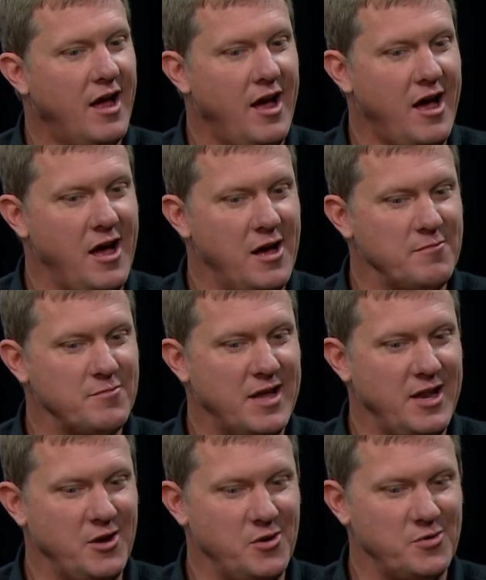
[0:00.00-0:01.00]
um, you
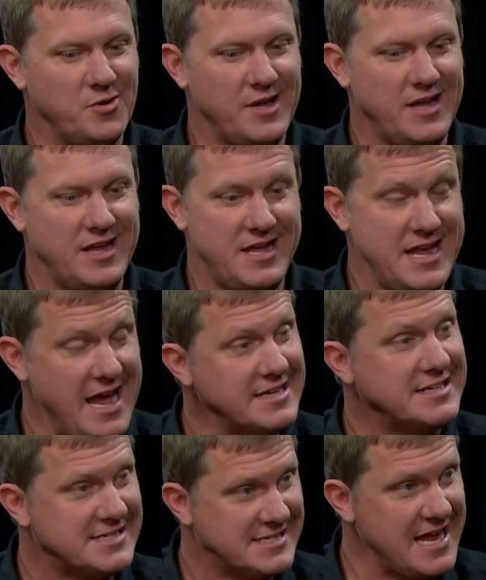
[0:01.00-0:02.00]
know, he had
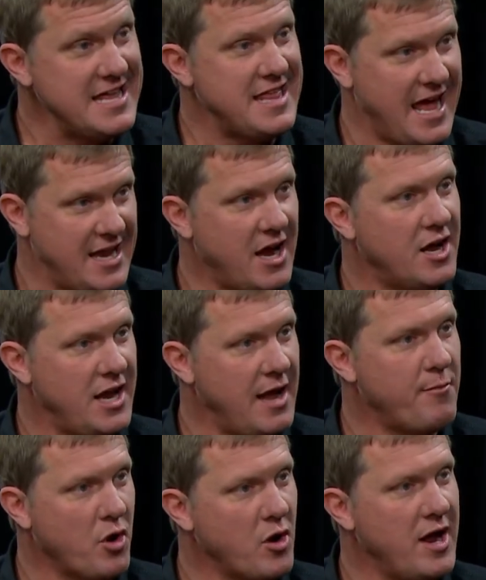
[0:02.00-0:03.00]
to say that on
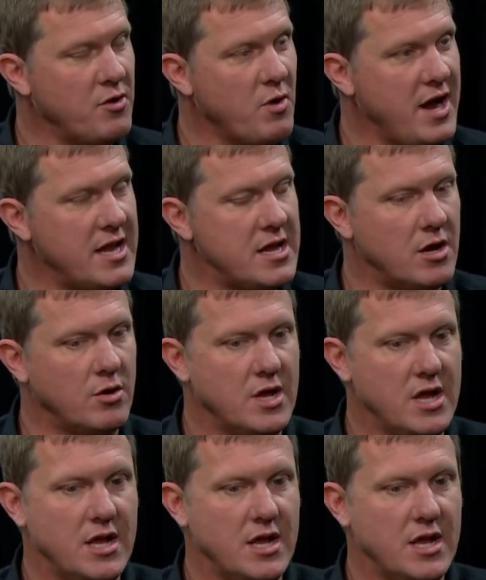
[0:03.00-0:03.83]
MRN radio.